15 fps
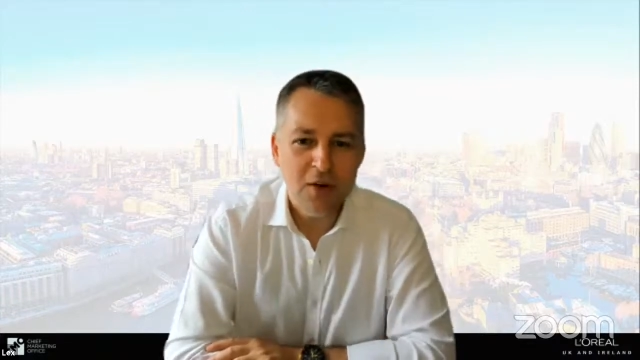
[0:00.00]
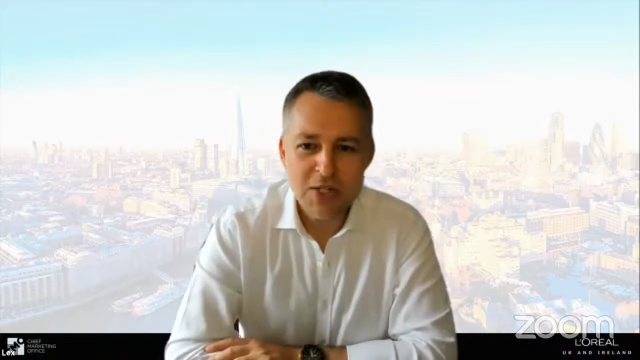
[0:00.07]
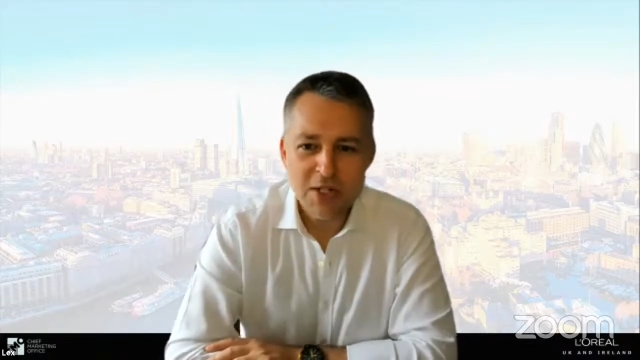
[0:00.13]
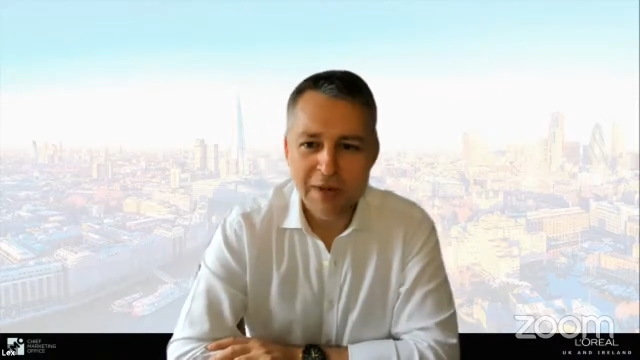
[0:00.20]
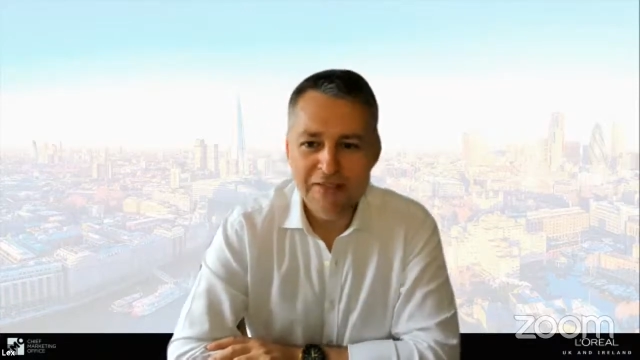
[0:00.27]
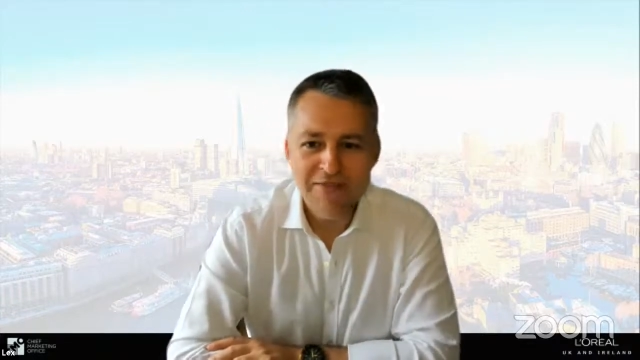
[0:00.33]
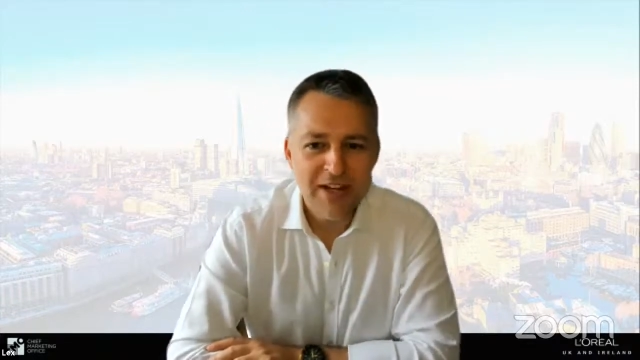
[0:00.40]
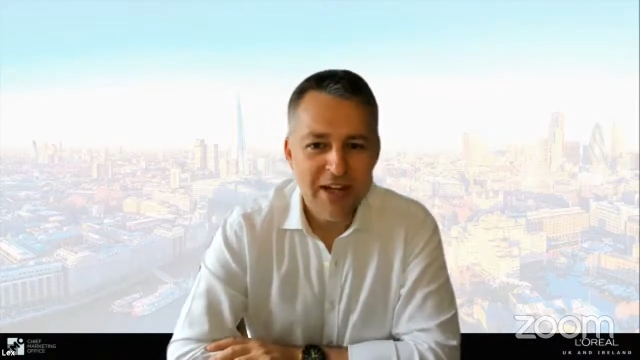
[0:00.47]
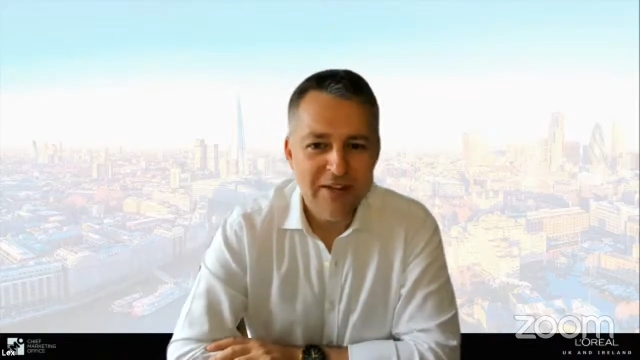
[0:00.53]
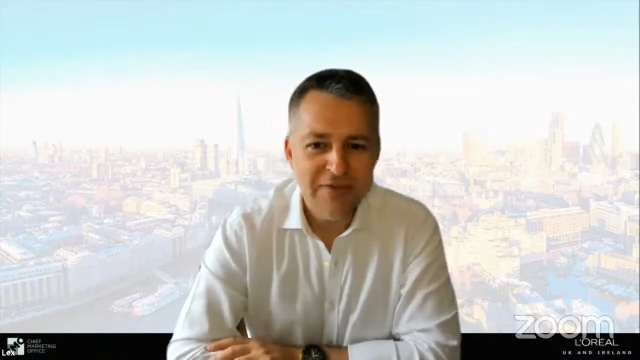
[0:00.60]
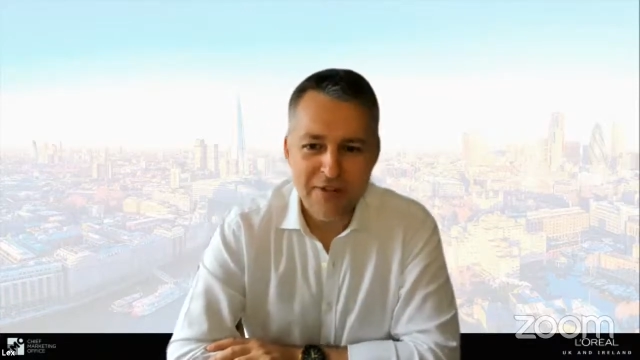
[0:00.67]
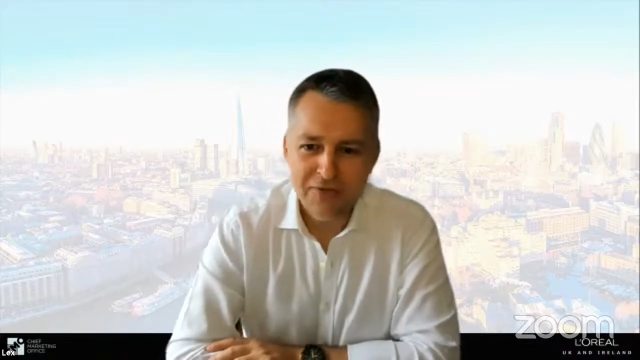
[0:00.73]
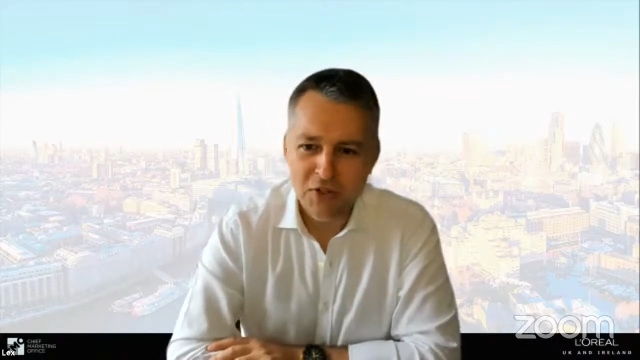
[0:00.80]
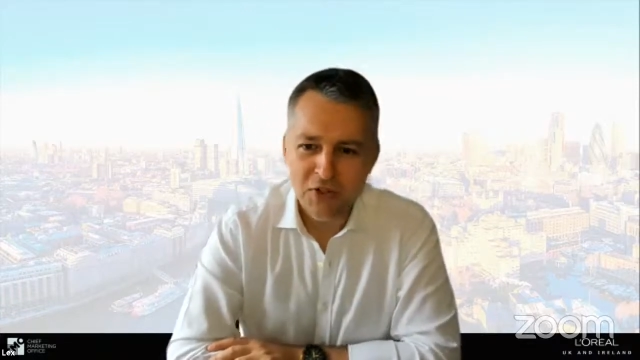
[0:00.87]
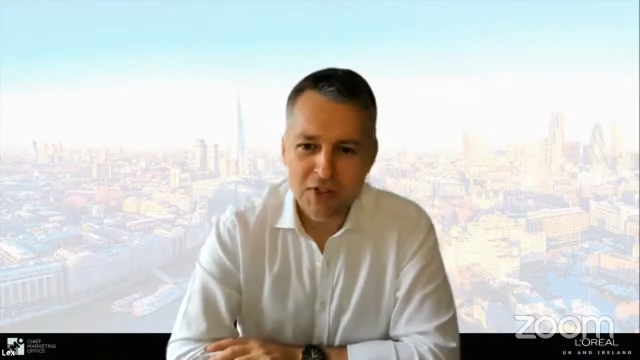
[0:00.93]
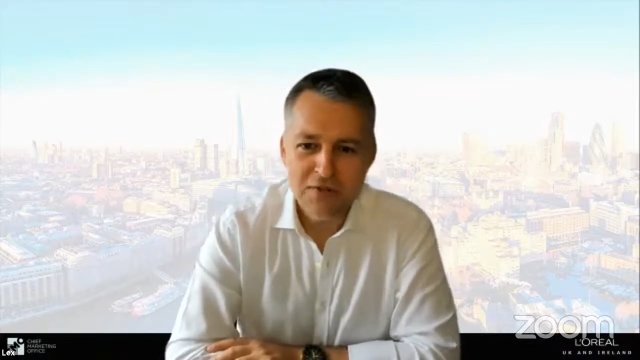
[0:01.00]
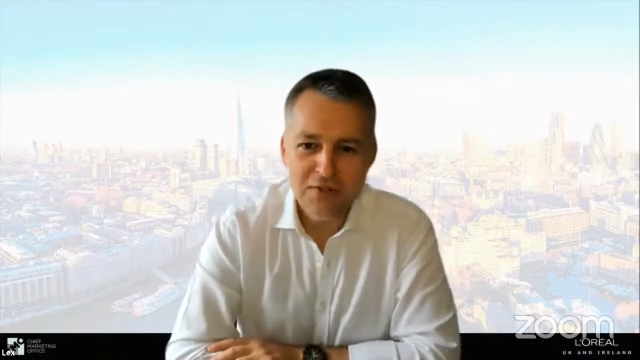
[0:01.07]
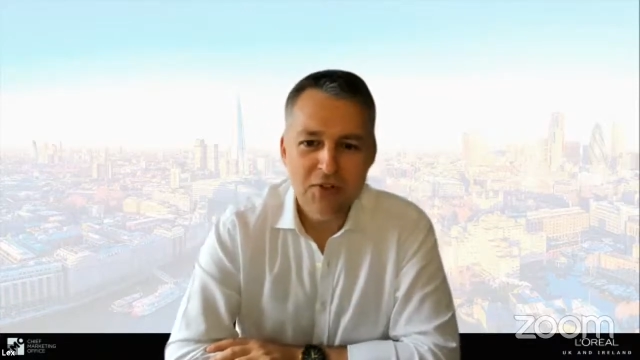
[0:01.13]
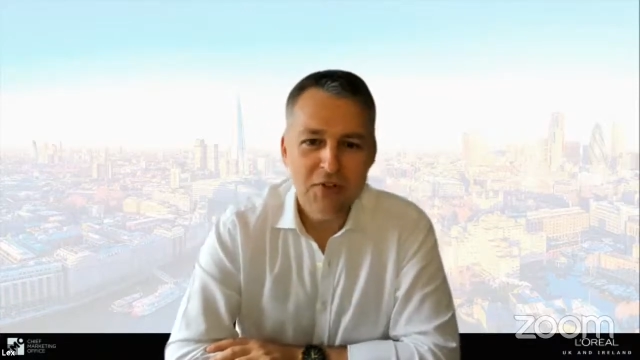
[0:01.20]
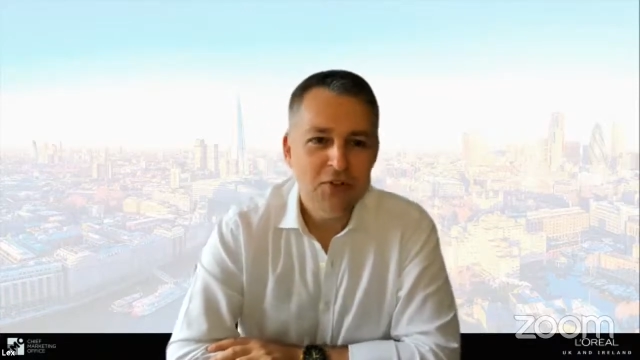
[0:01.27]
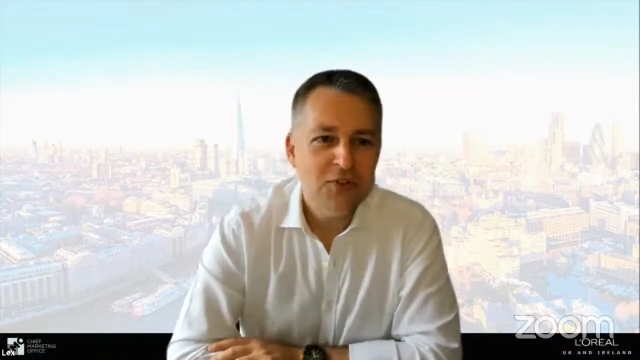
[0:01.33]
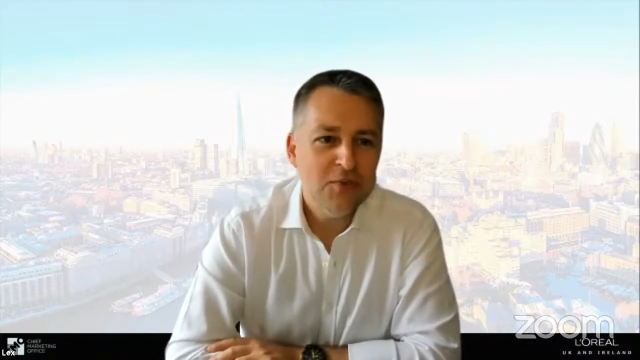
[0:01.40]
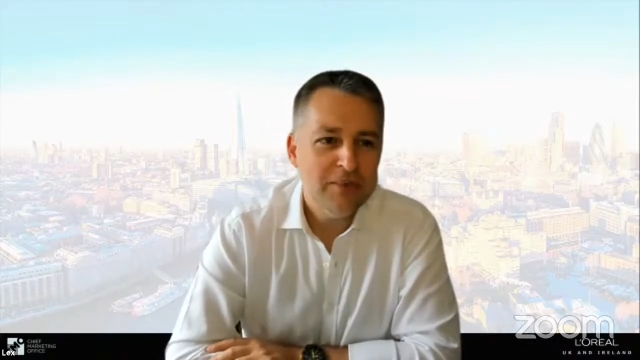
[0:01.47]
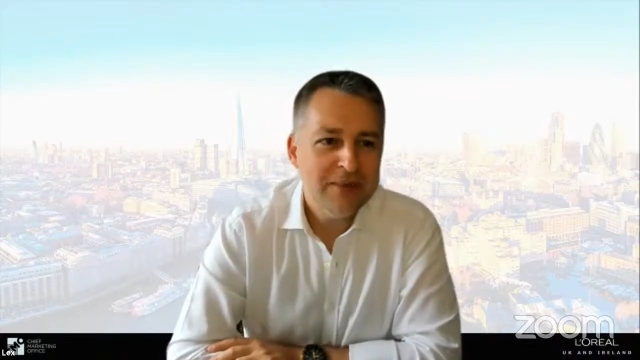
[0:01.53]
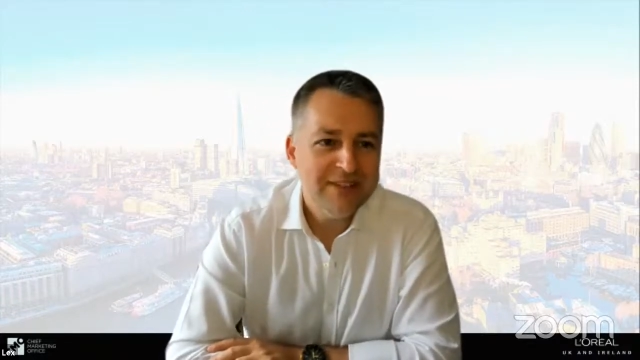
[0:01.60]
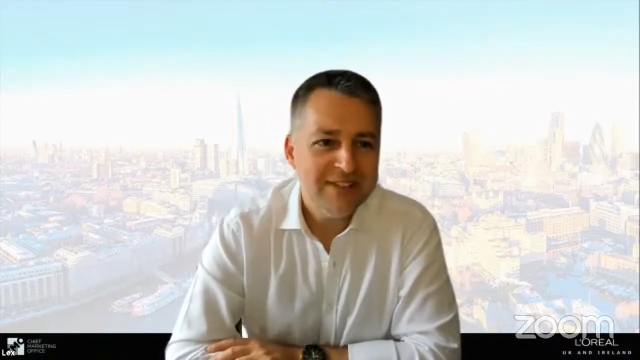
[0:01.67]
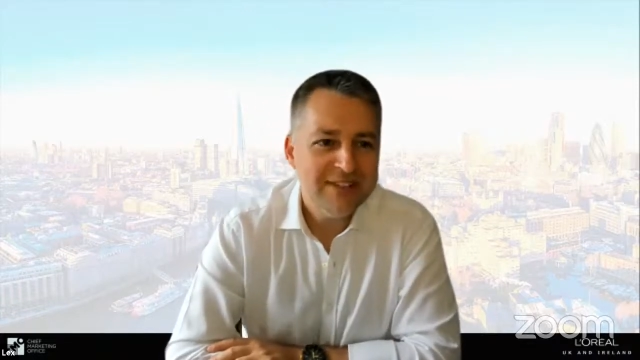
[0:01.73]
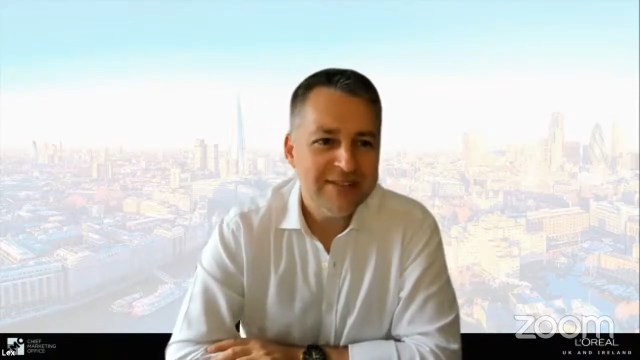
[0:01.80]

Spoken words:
are my favorite fonts, of course. But